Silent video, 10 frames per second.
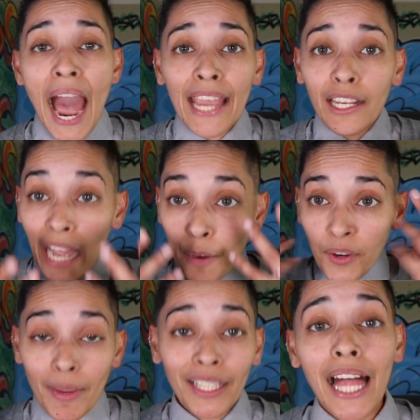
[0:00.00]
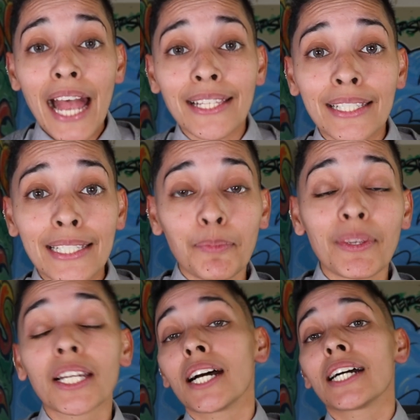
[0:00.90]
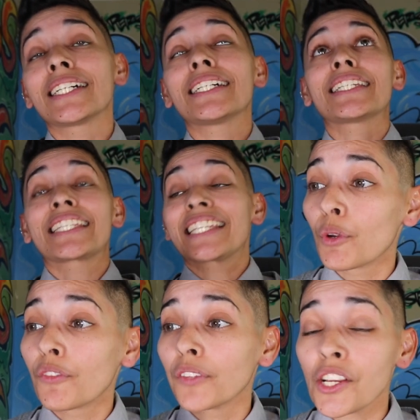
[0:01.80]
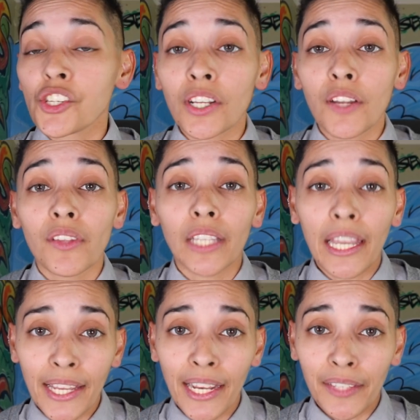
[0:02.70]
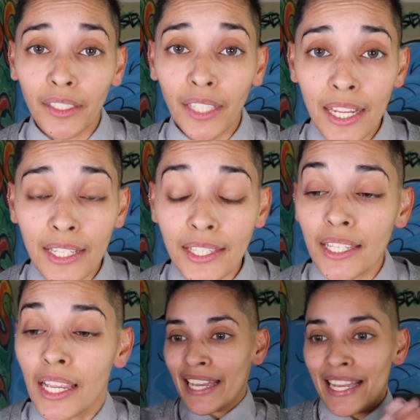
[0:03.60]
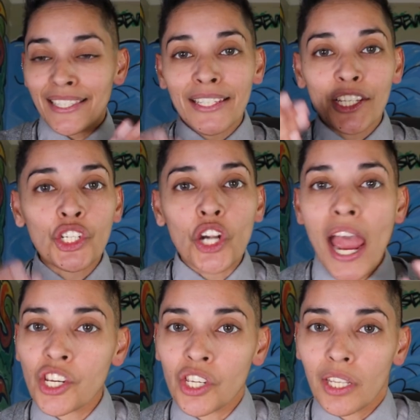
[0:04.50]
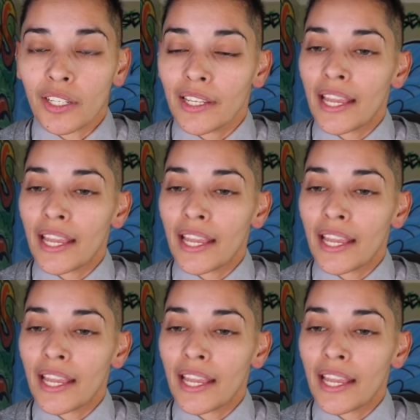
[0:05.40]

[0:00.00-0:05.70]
I got rid of my glasses because the reflection of the lighting on the lens is a distraction.